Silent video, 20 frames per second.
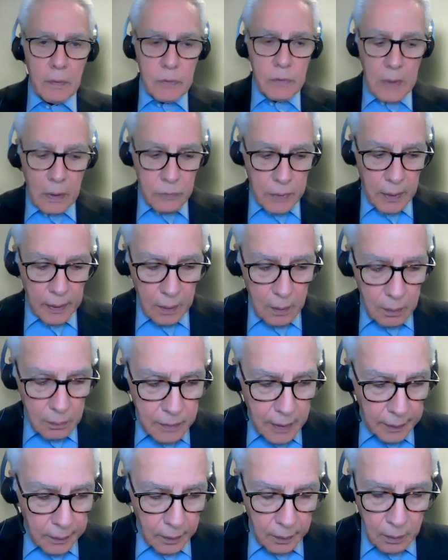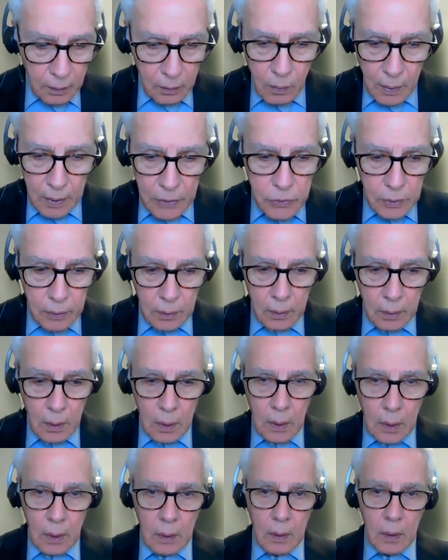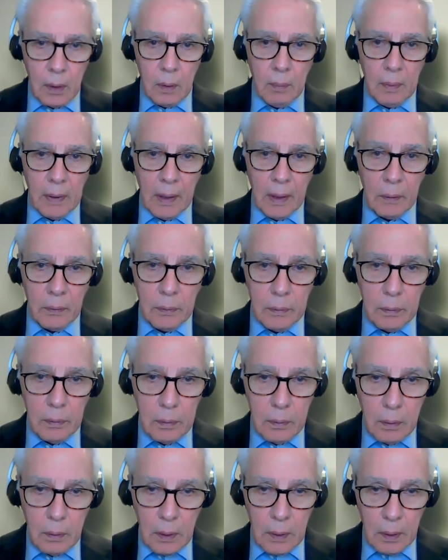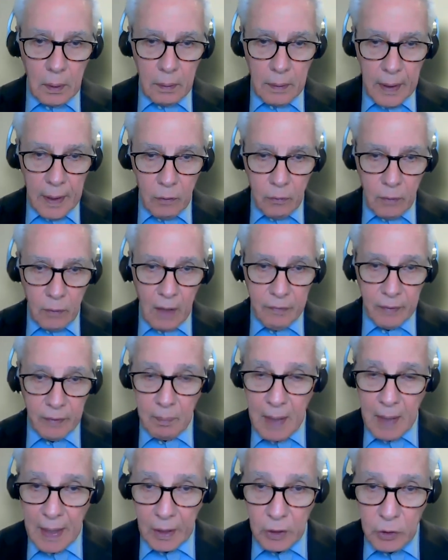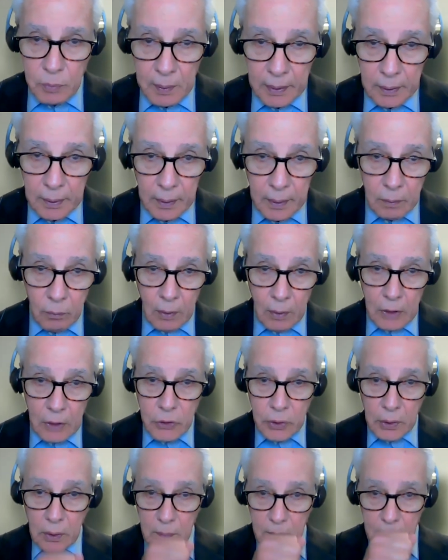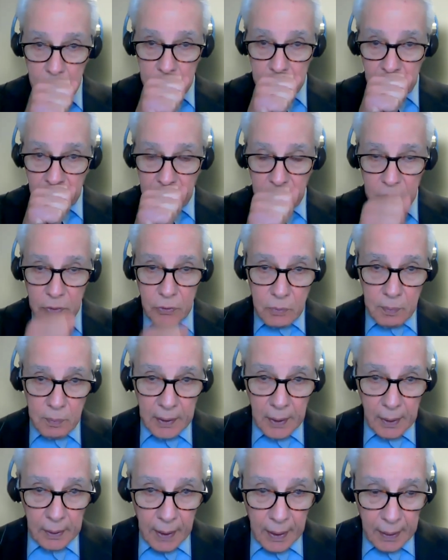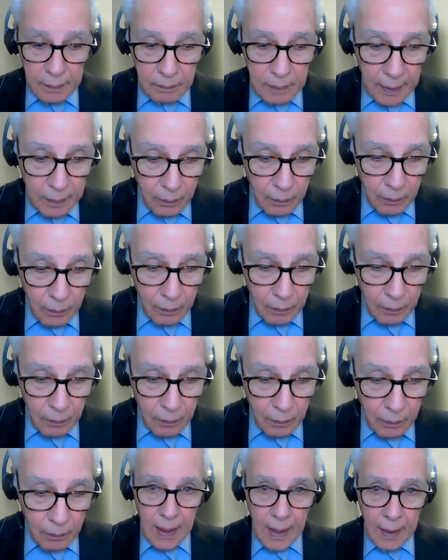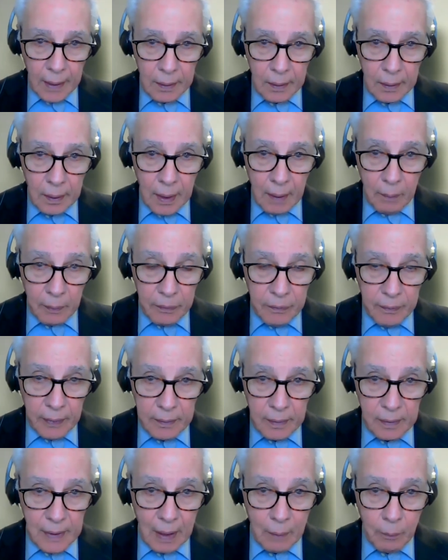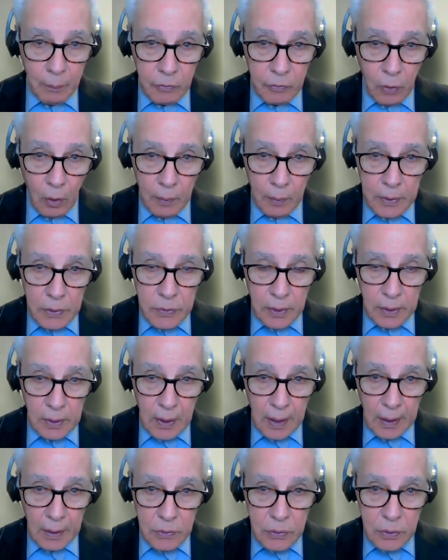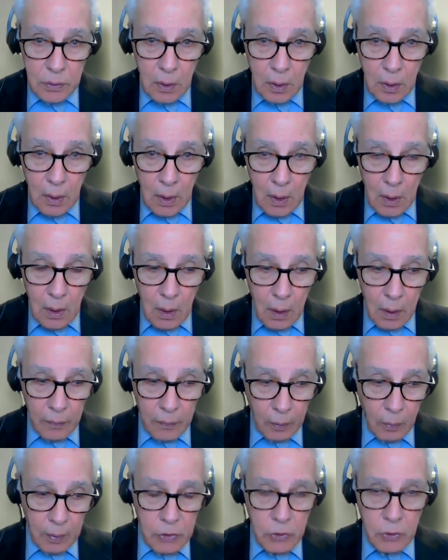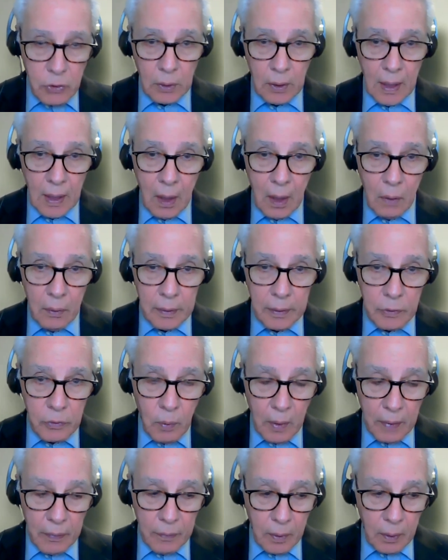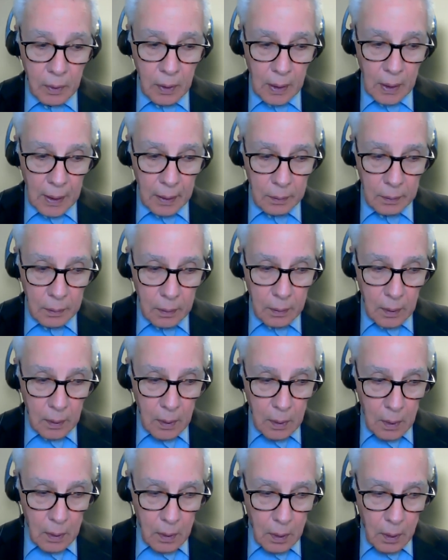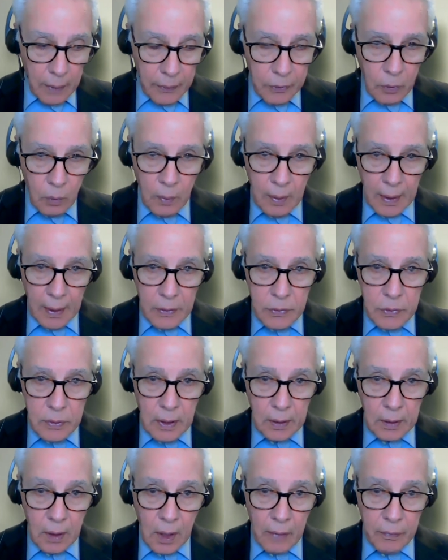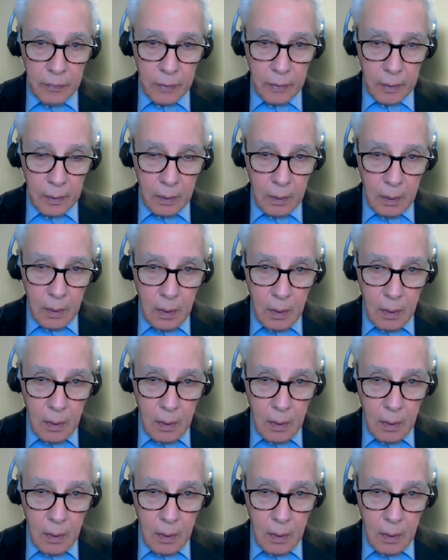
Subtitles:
sounds like a technical question about air traffic management in Russia. Excuse me, and I don't think I can. I would think that was always the case. The question now is whether or not a U.S. and other